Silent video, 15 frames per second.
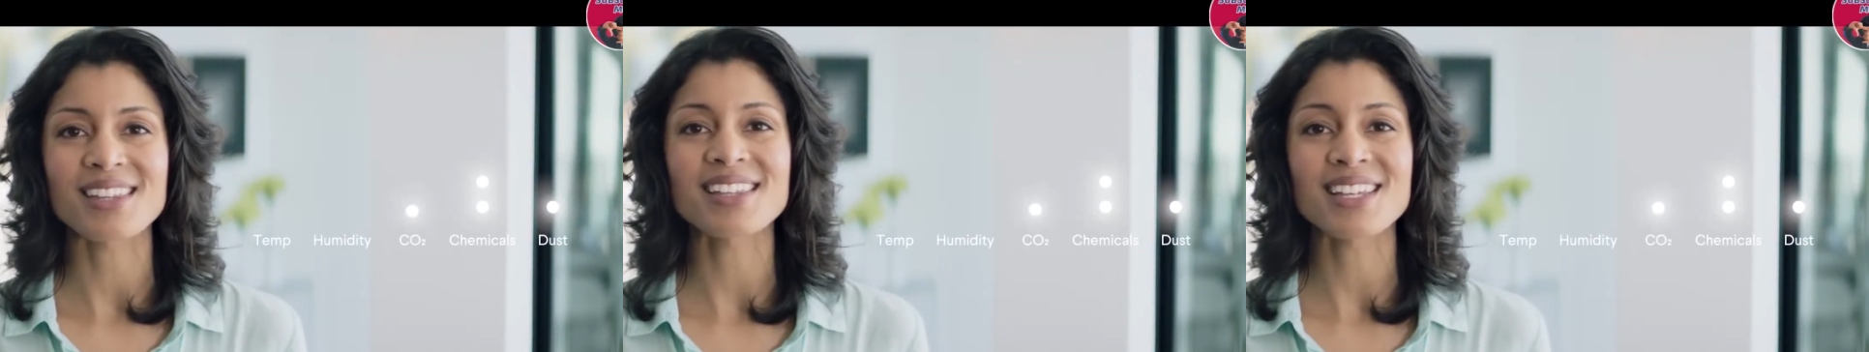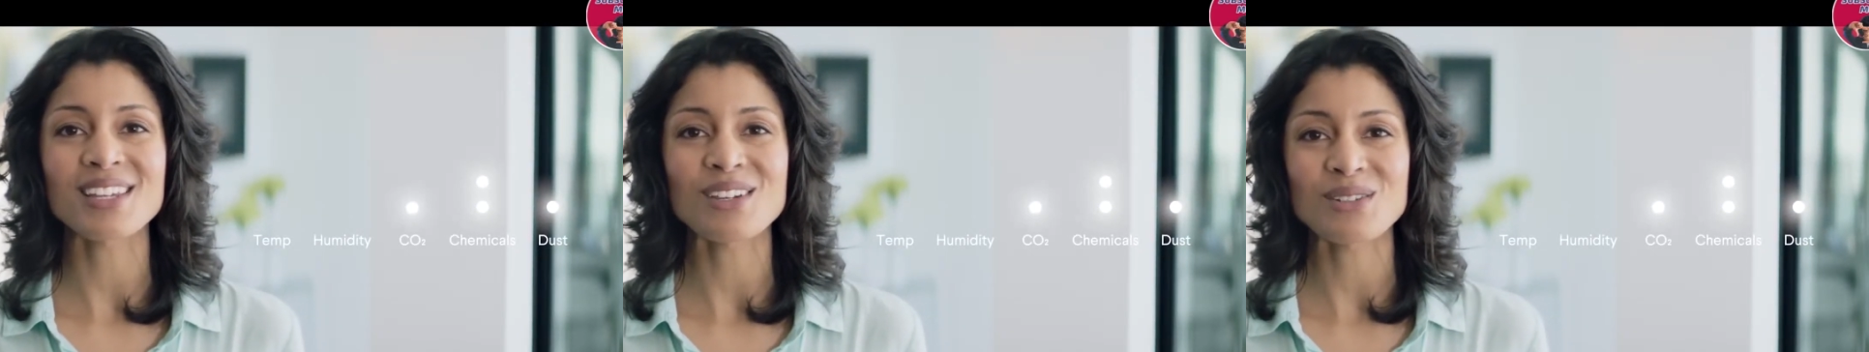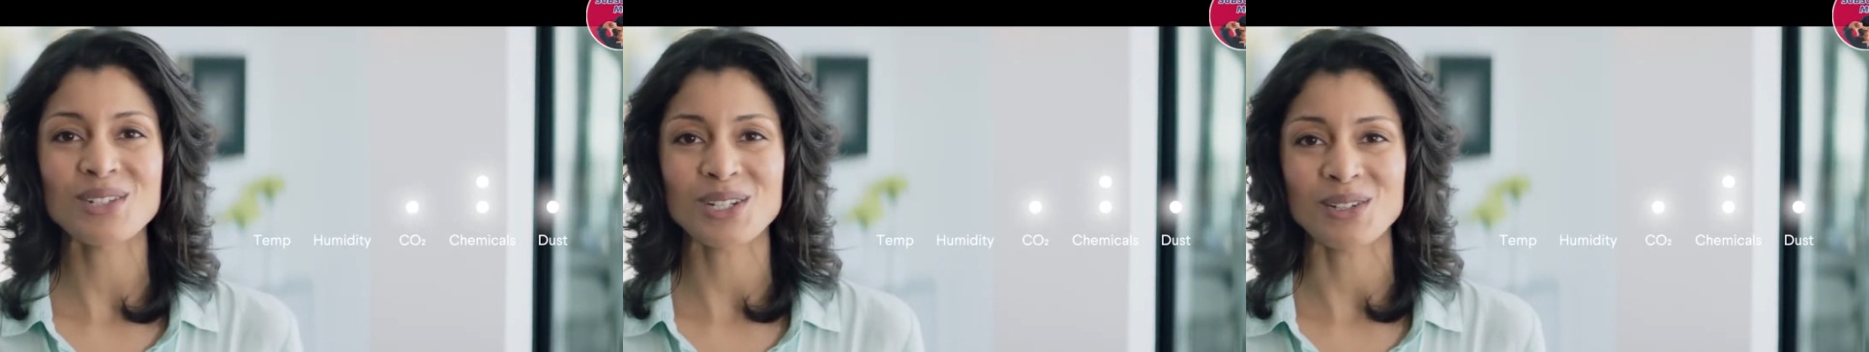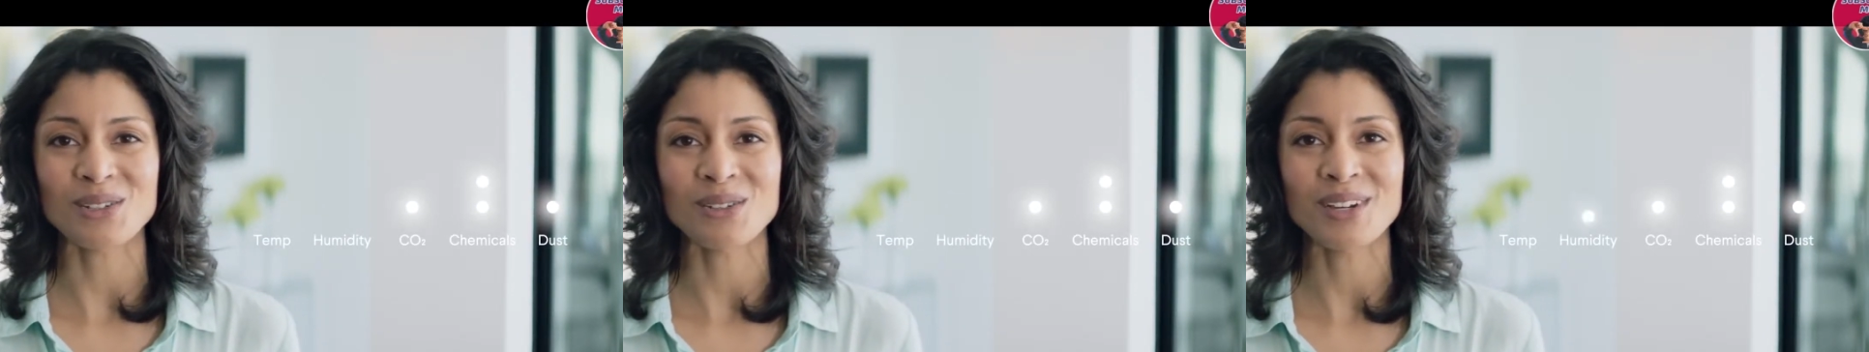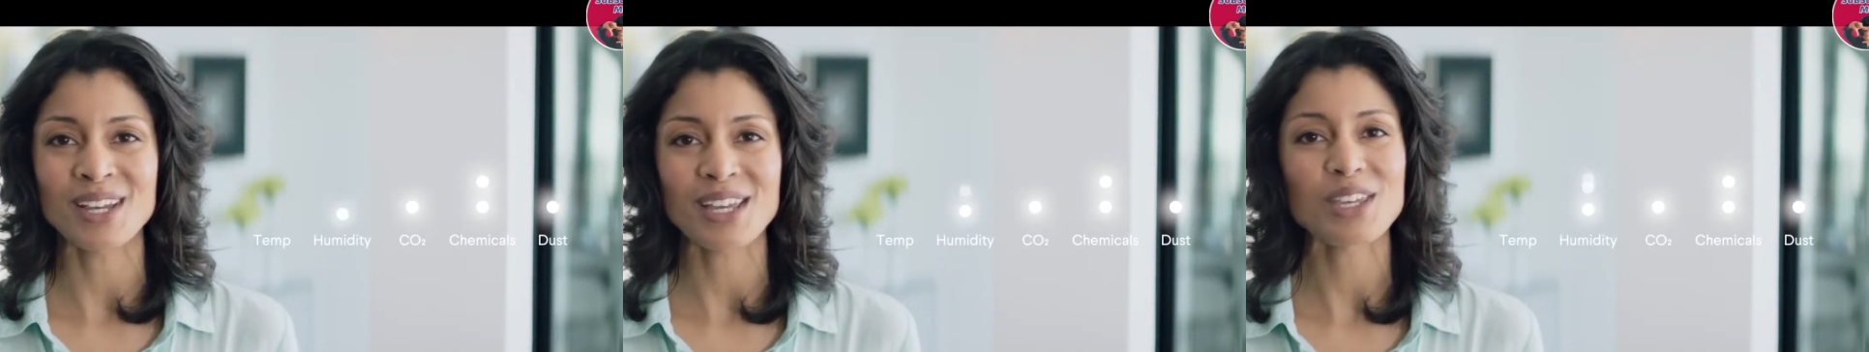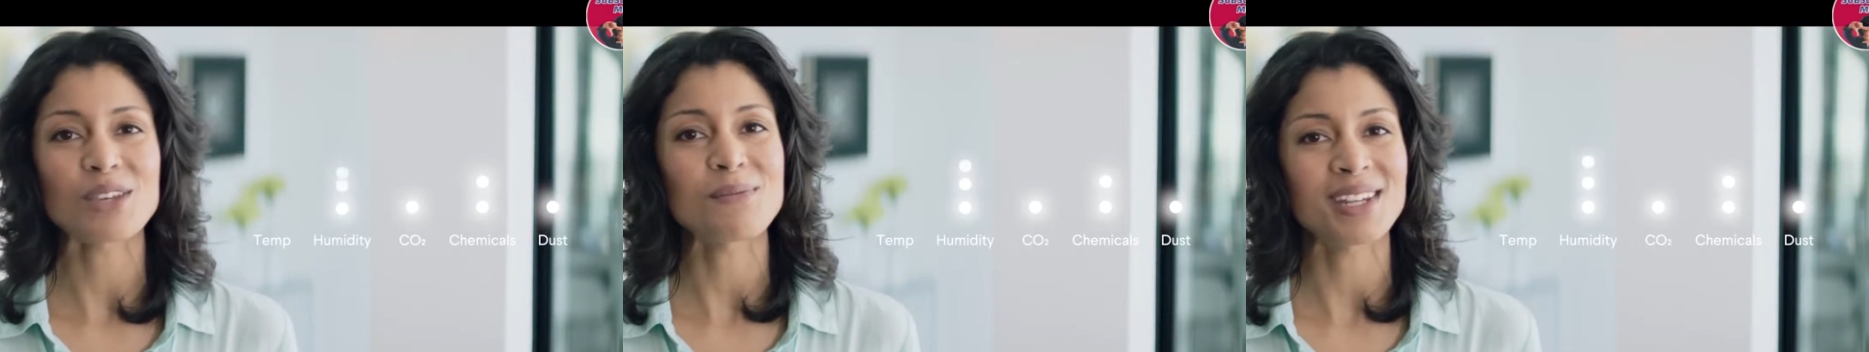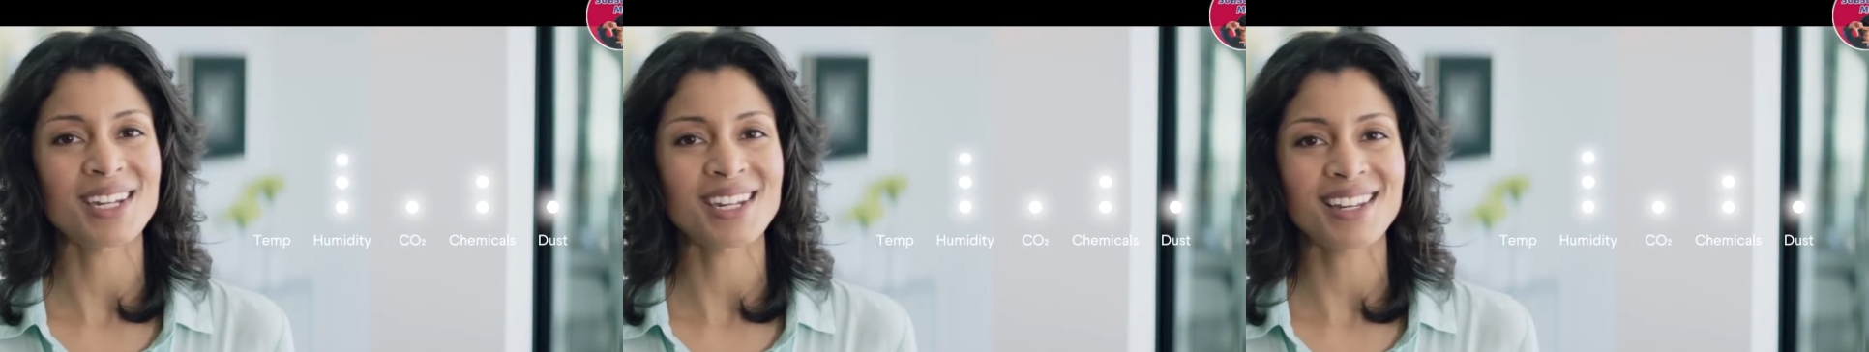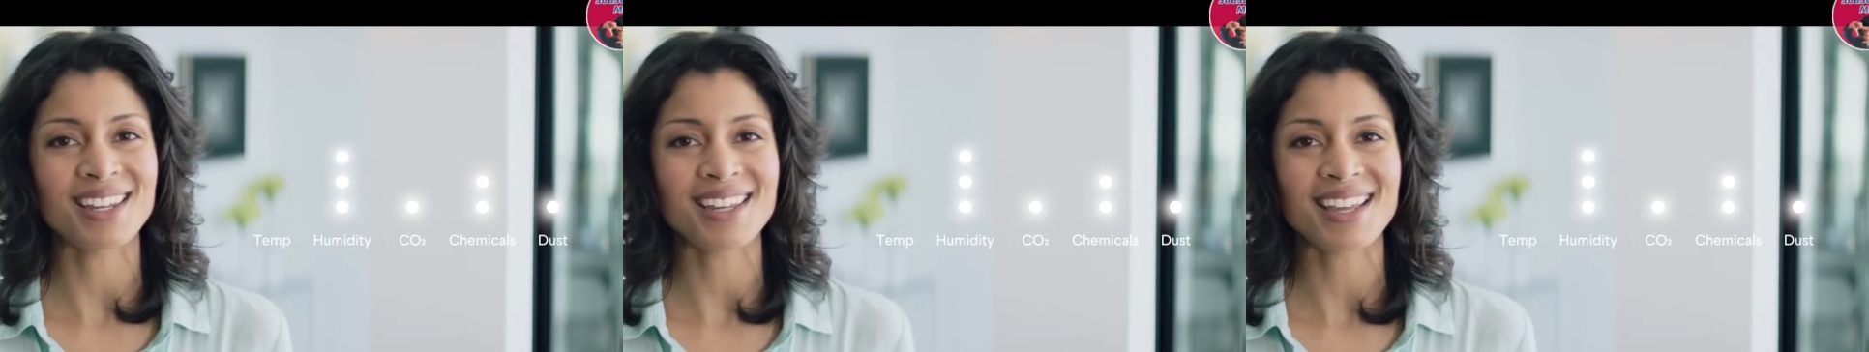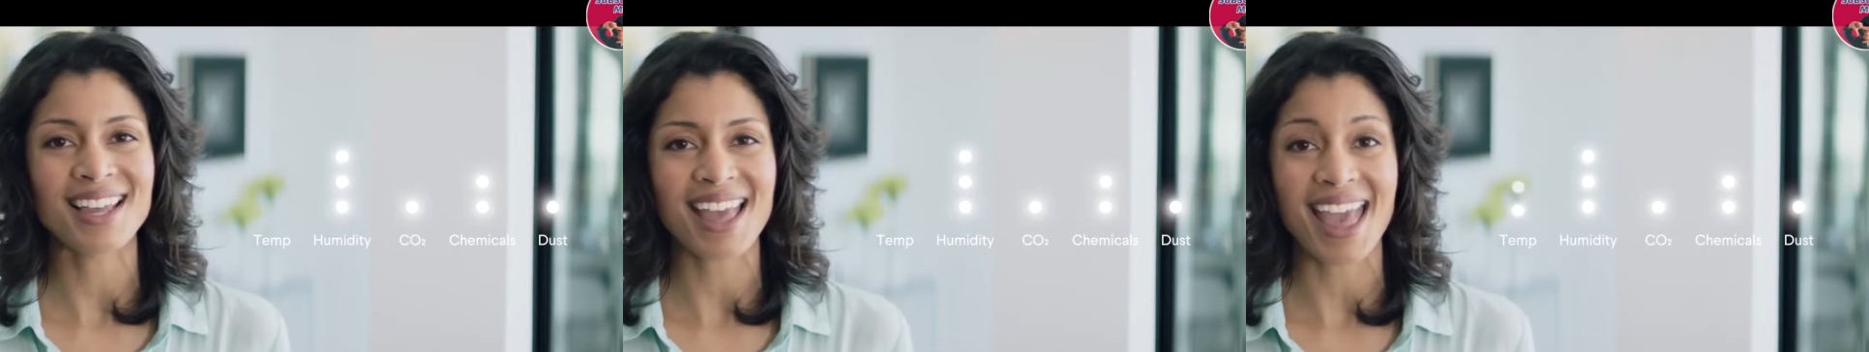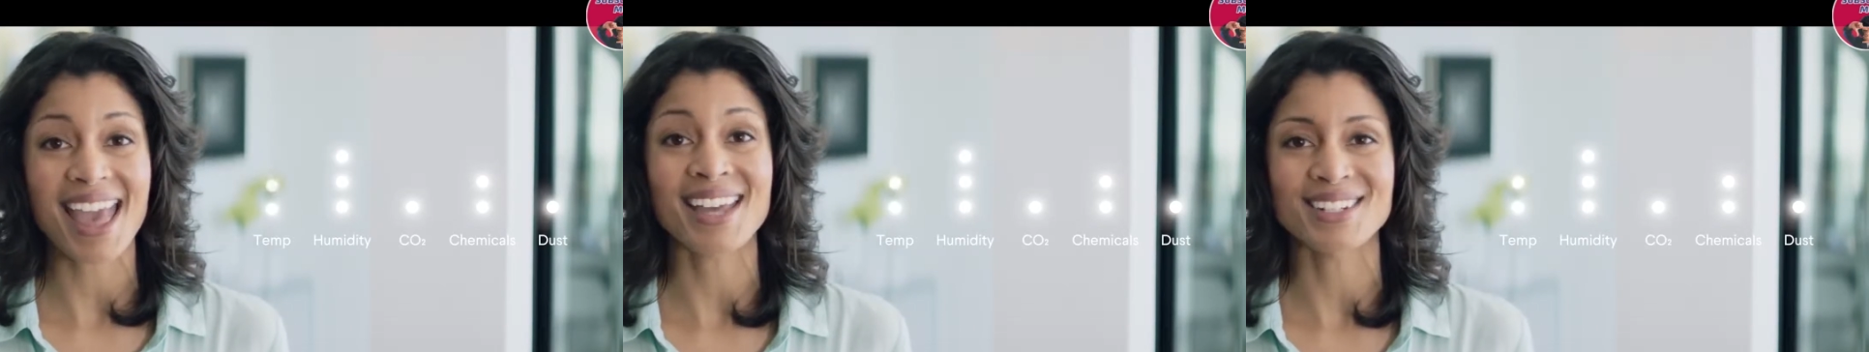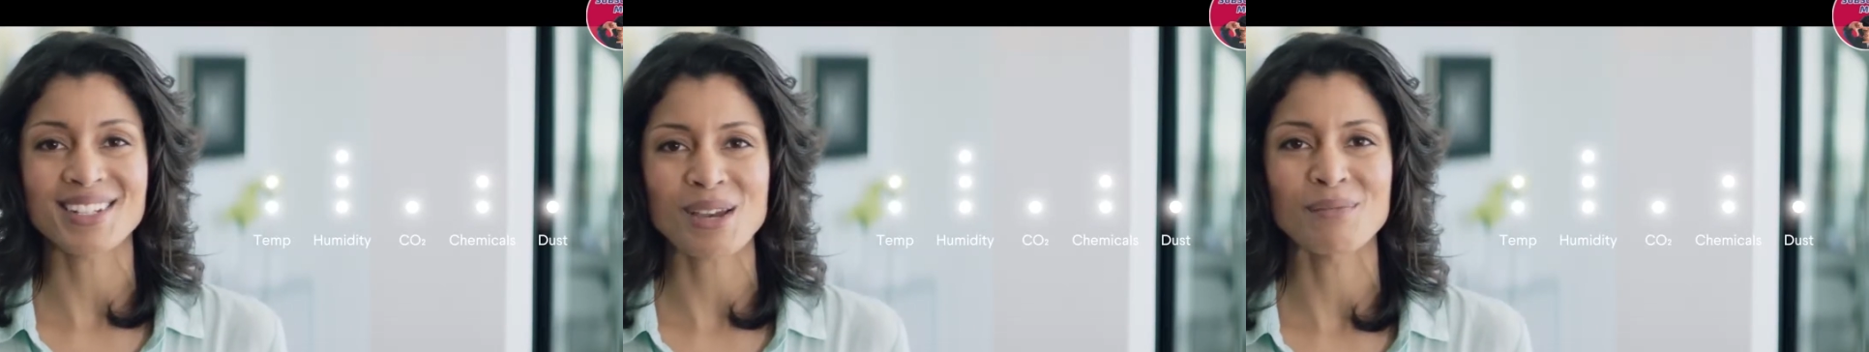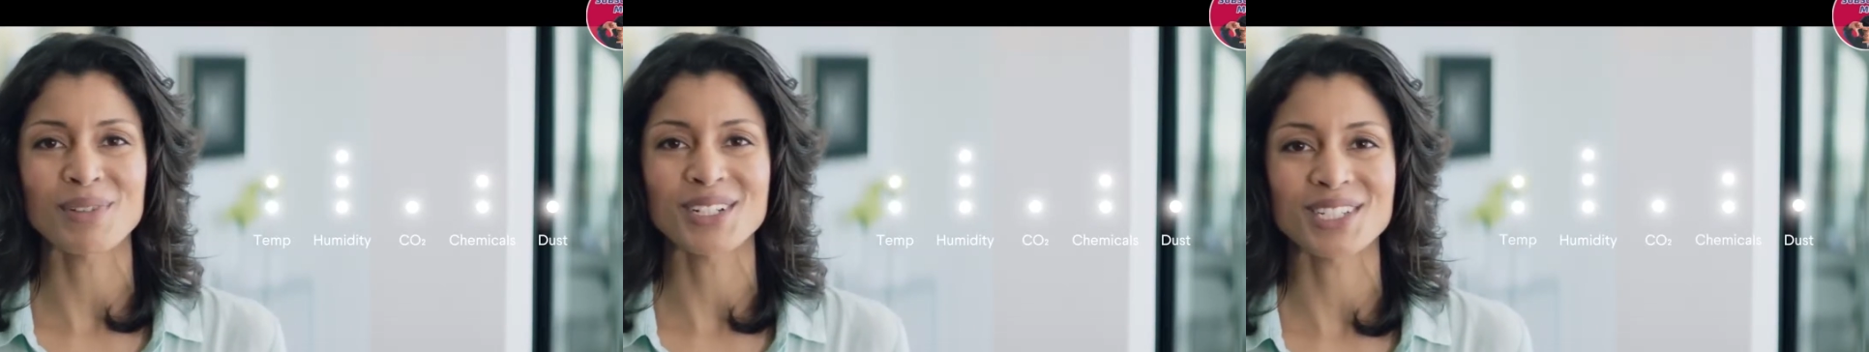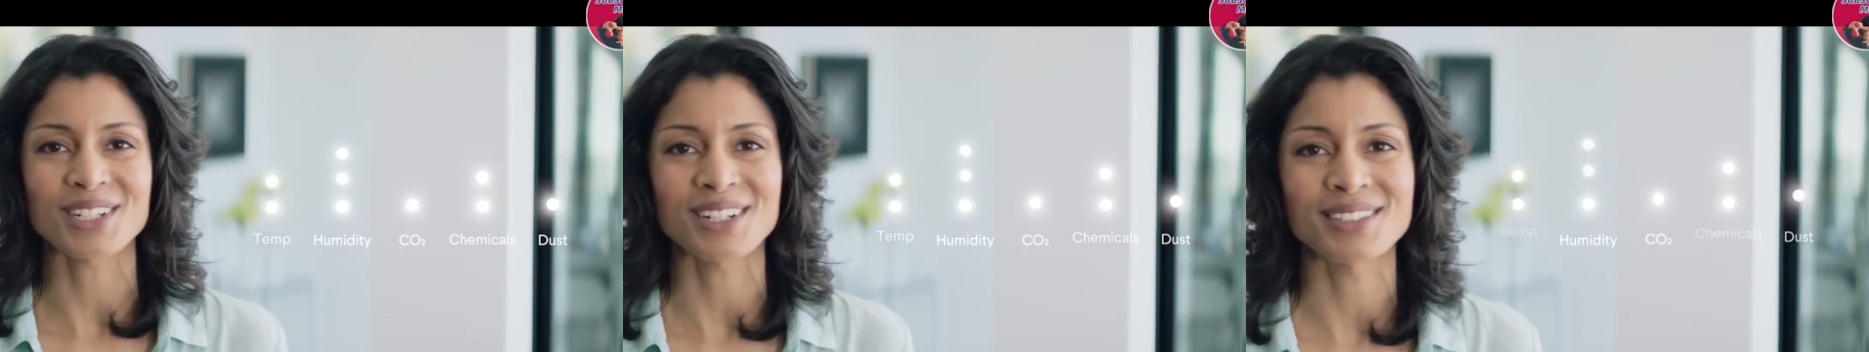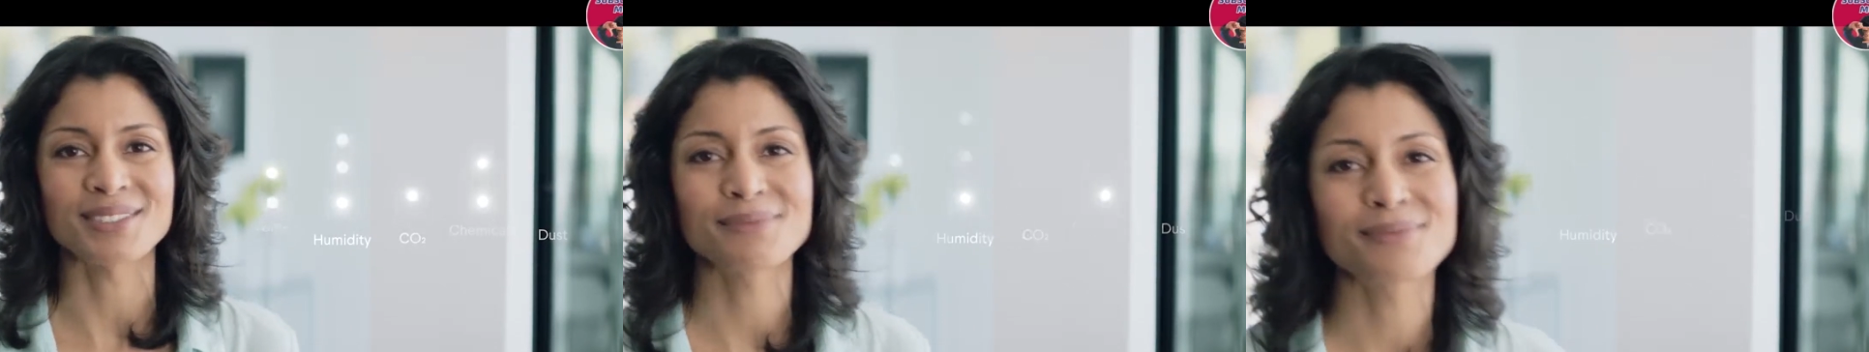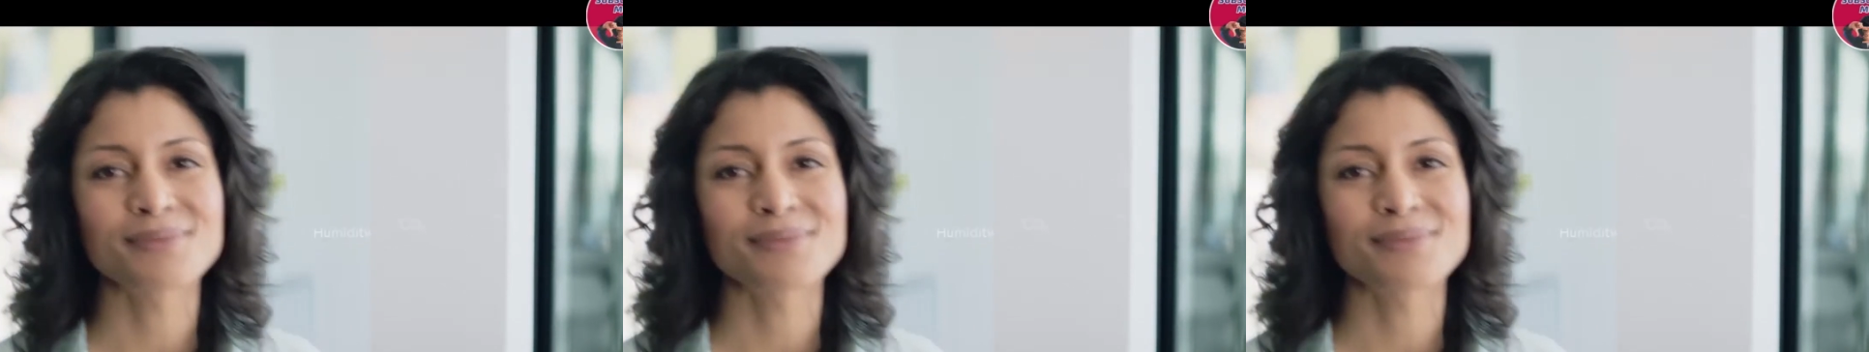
CO2, humidity, and temperature.